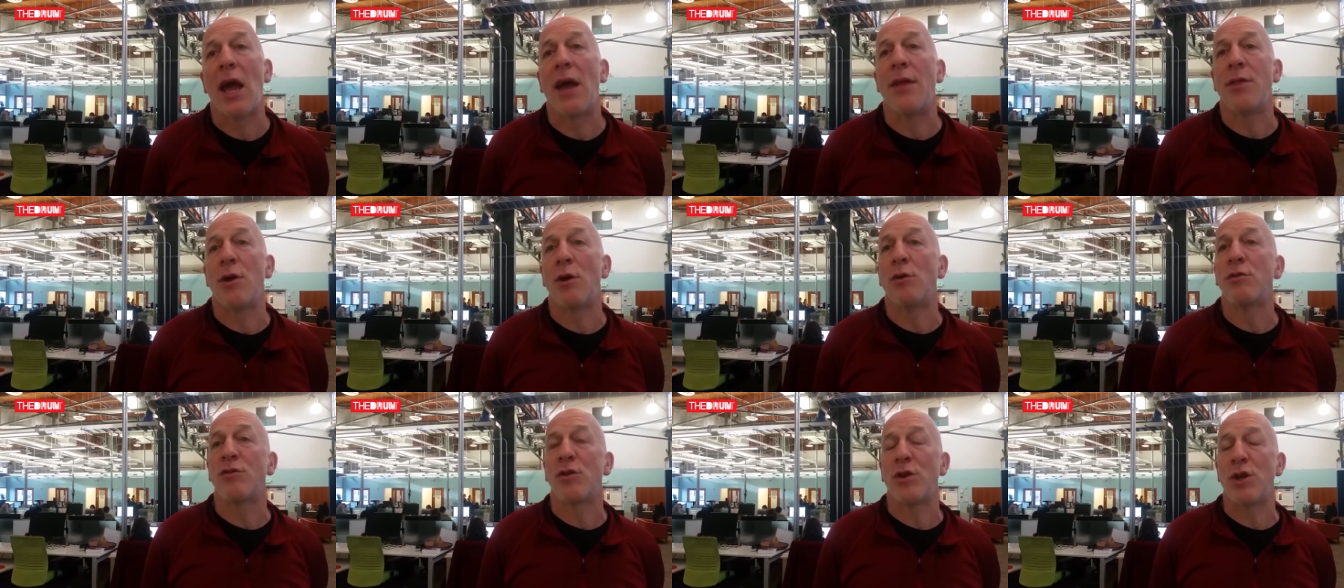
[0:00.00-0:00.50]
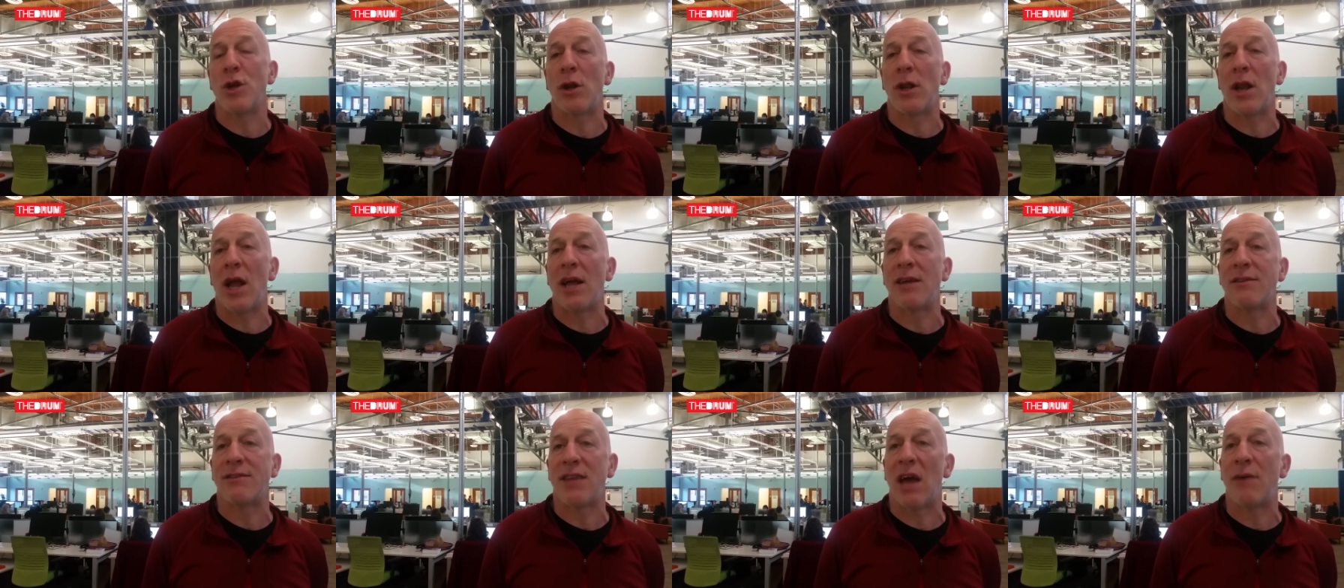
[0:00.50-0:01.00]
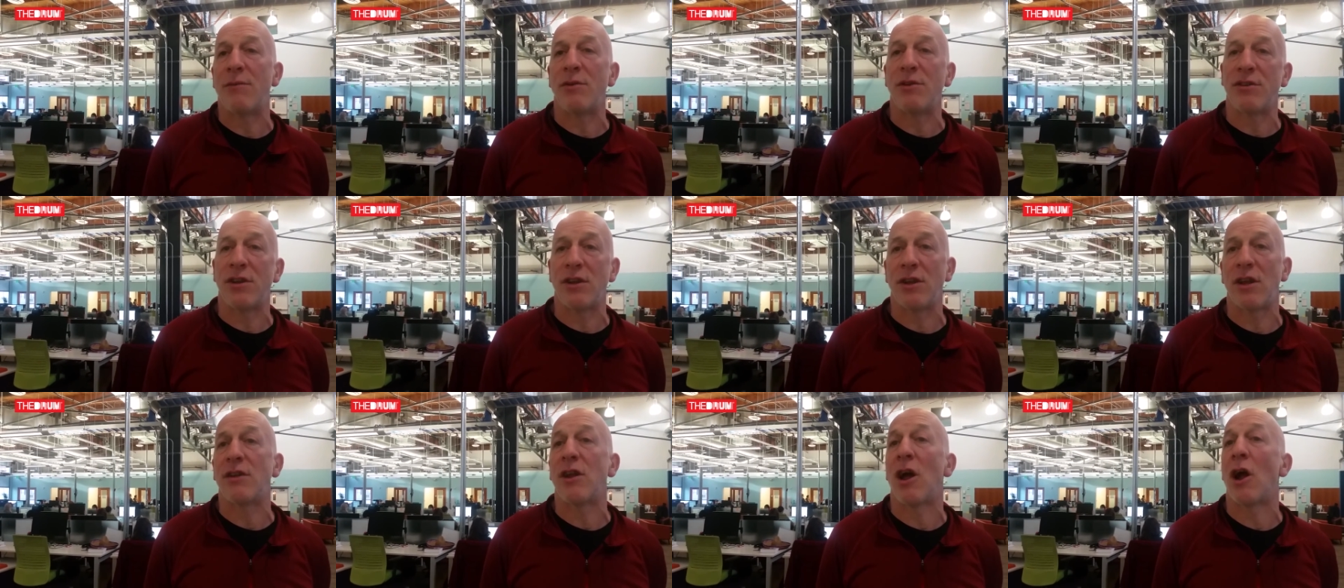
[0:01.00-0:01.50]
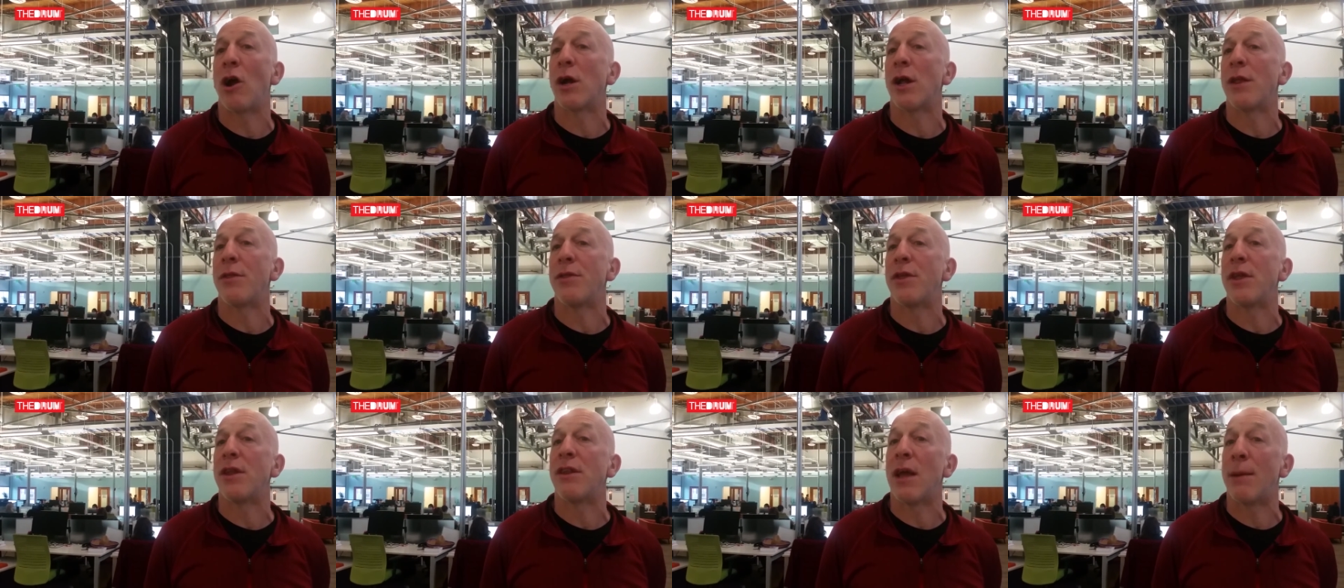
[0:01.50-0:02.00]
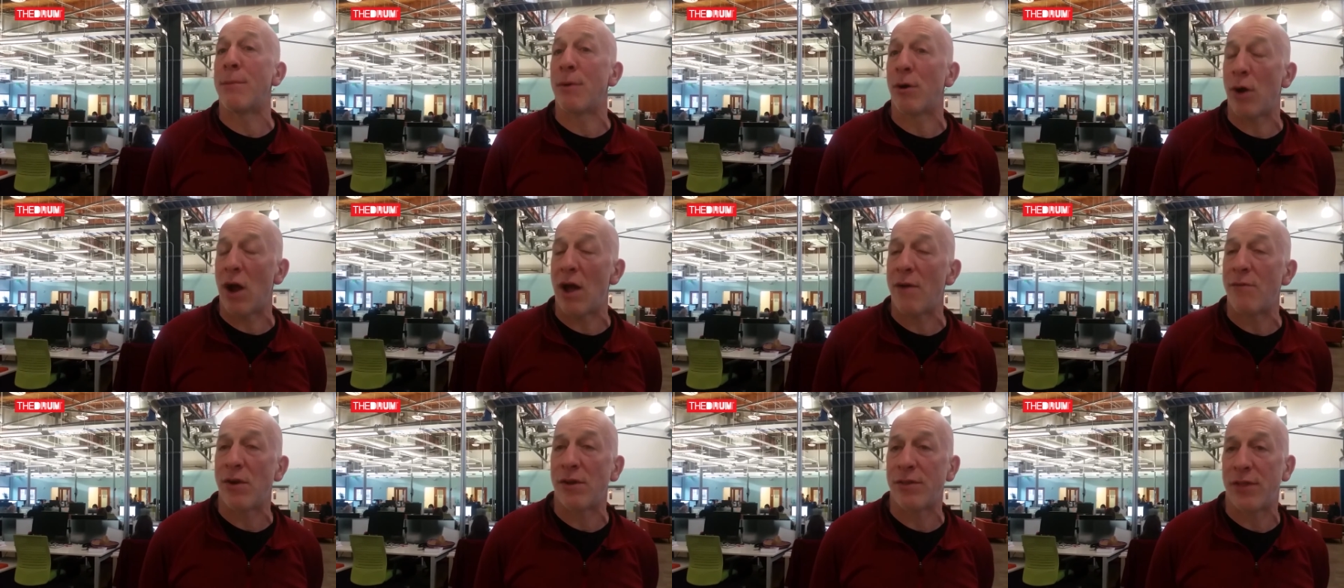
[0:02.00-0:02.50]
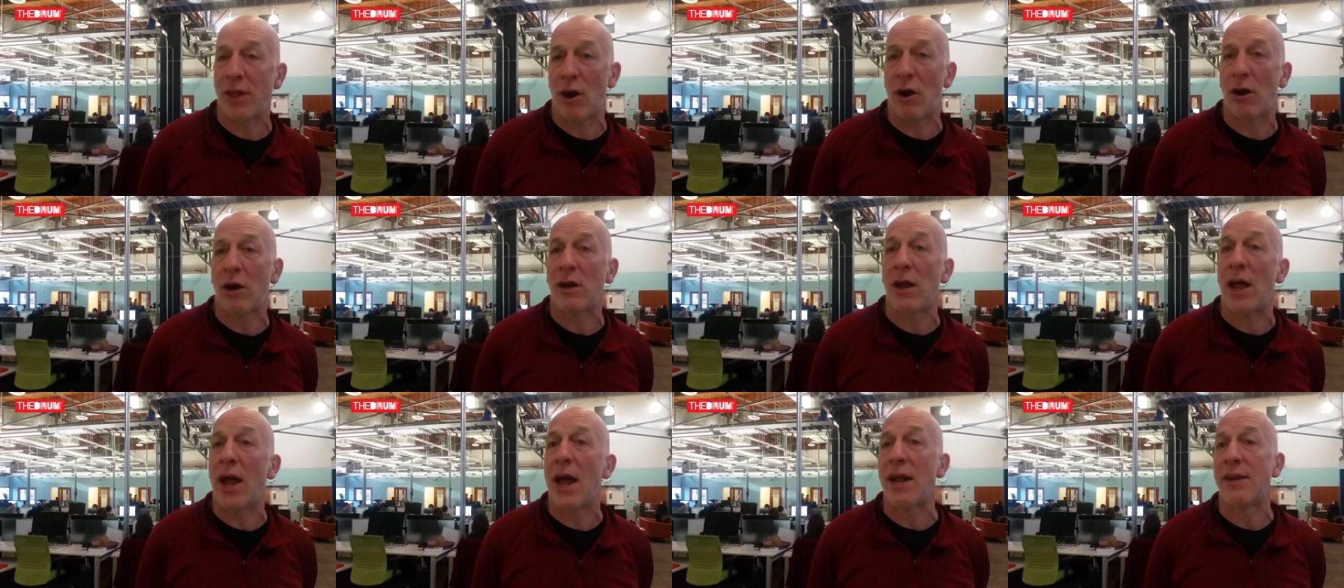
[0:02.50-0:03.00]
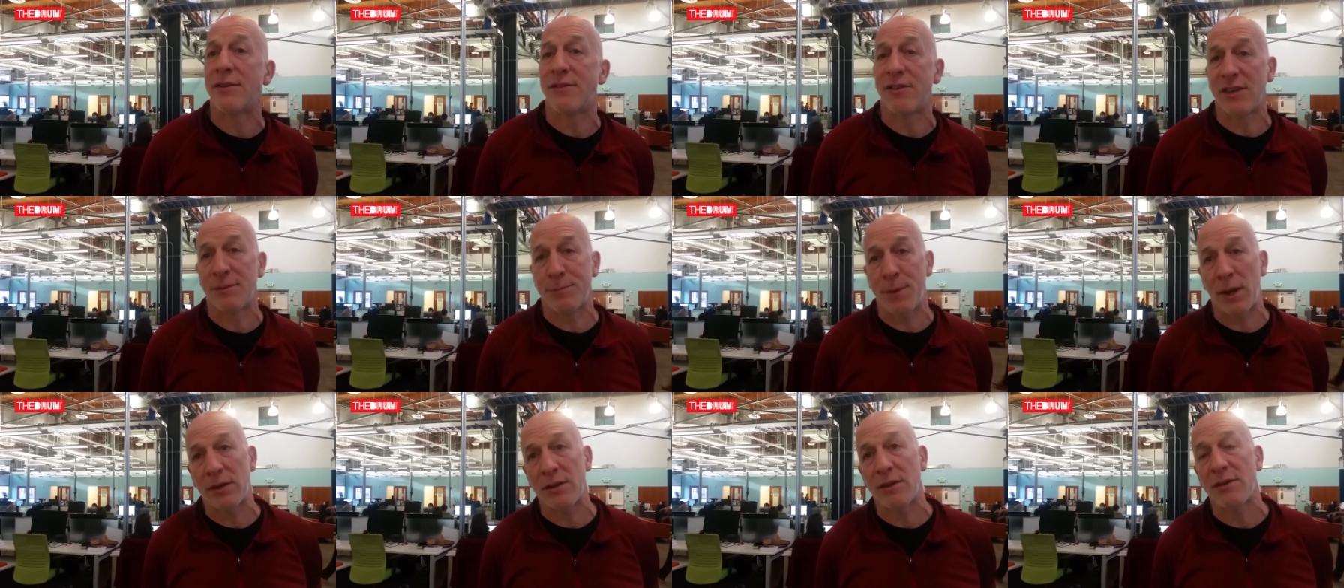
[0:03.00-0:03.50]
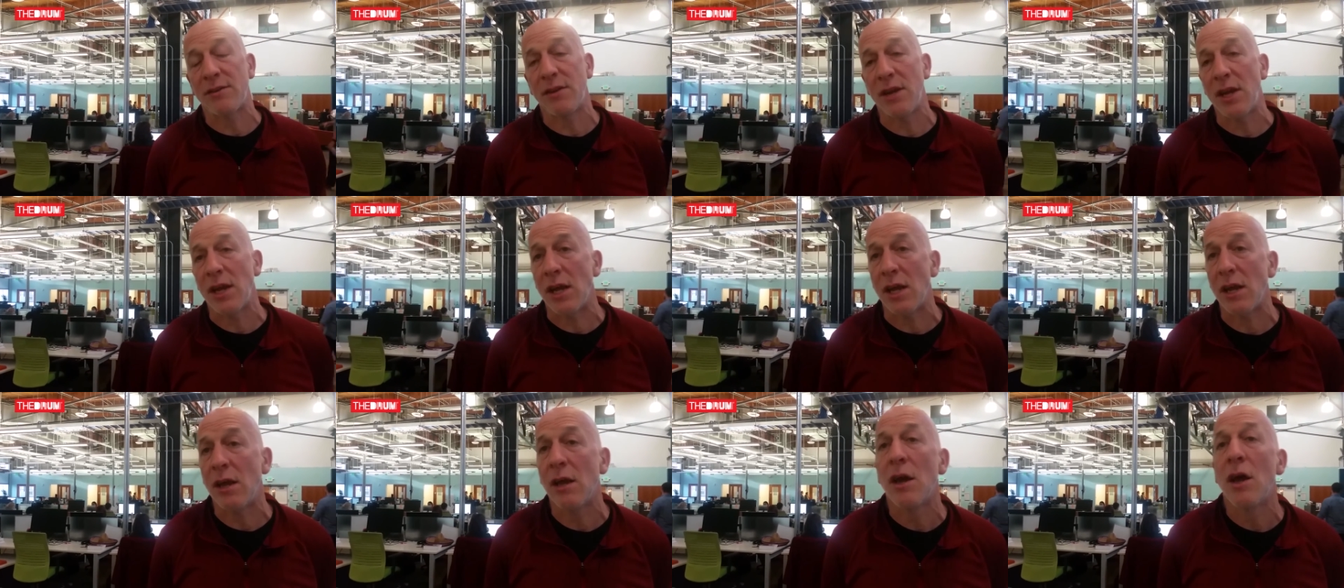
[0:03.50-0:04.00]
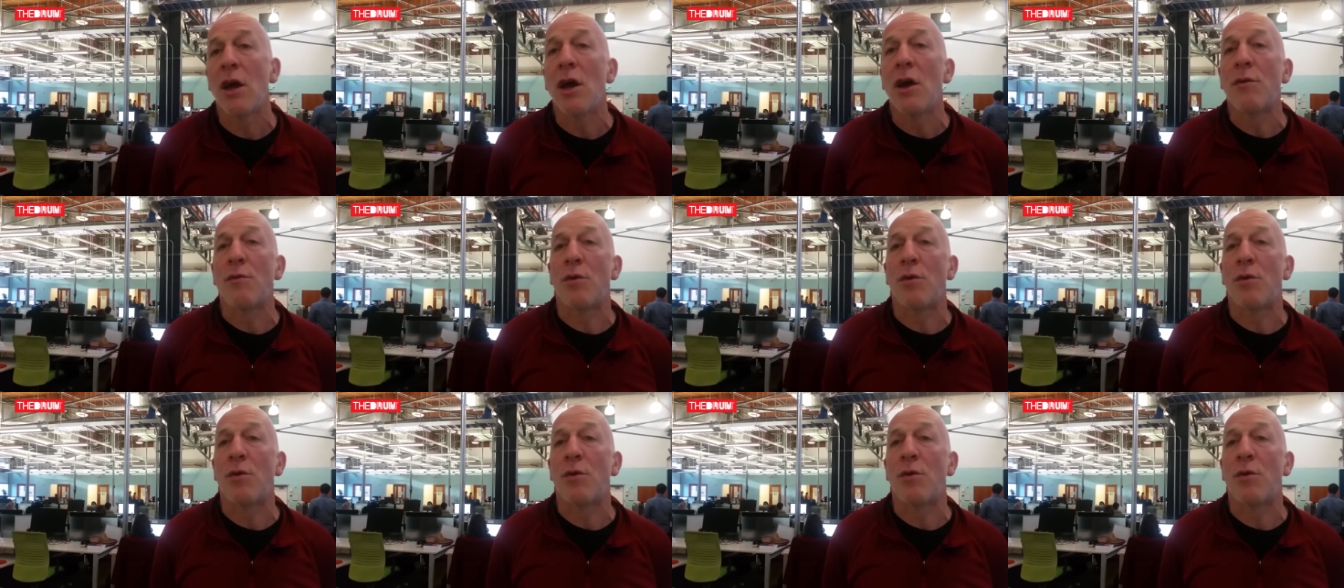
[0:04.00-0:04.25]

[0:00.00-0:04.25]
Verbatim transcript: and those are utilized obviously to target the demographic that our clients expect to see